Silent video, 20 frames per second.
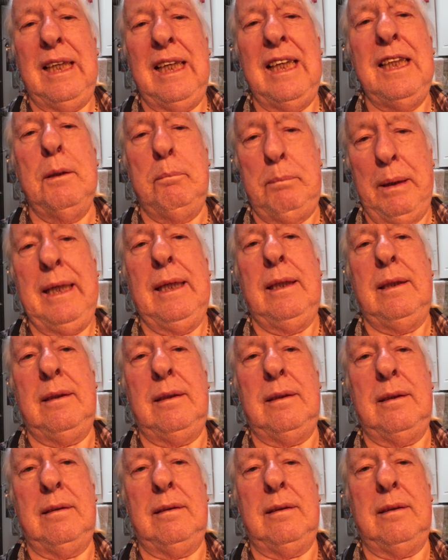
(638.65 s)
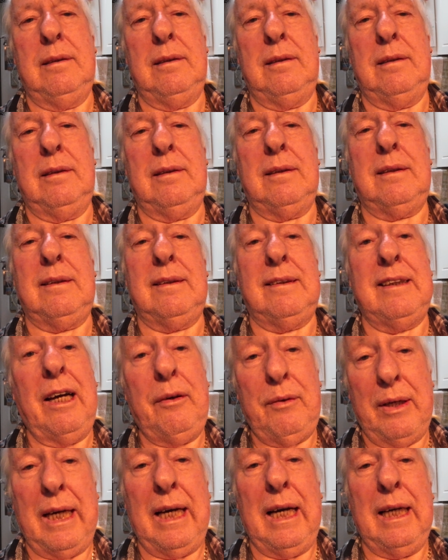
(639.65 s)
in a bit.
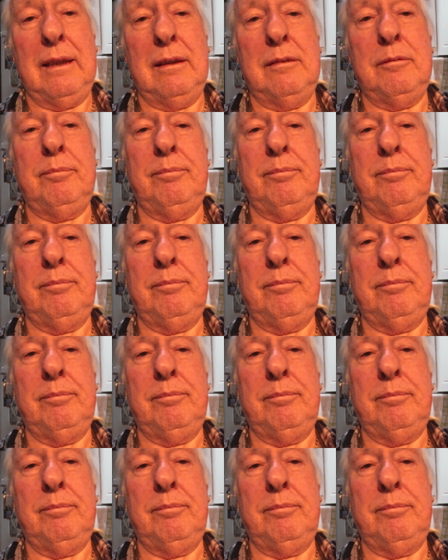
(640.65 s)
Ta-ra.